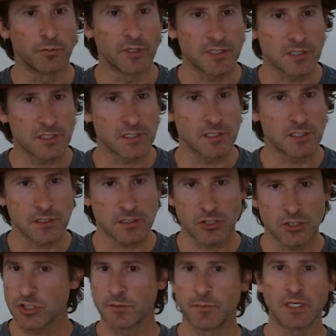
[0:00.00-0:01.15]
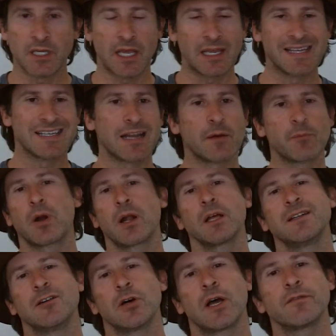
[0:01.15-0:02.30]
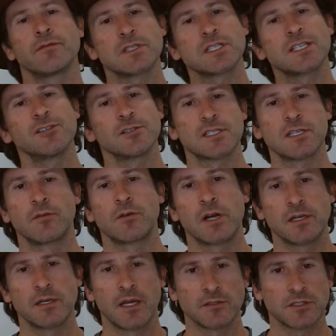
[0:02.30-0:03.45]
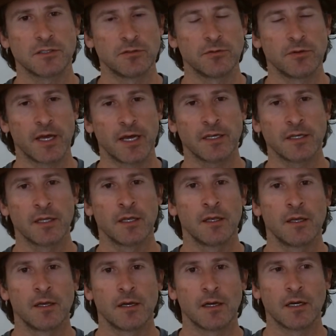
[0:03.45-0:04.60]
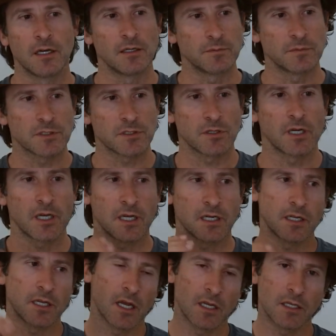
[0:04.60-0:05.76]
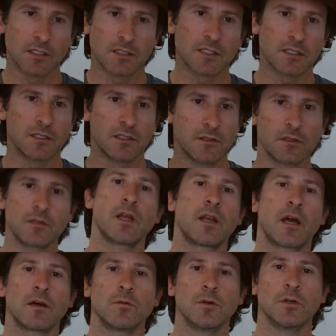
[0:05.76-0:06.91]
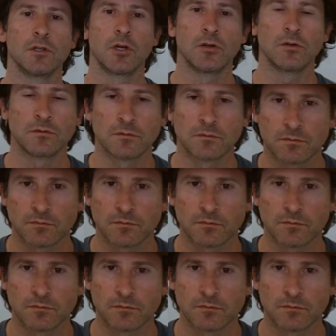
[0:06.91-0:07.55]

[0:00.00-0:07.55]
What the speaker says: businesses. Just to be candid, I probably don't have the skill set right now to do that. So I kind of got to get to here, and then I will own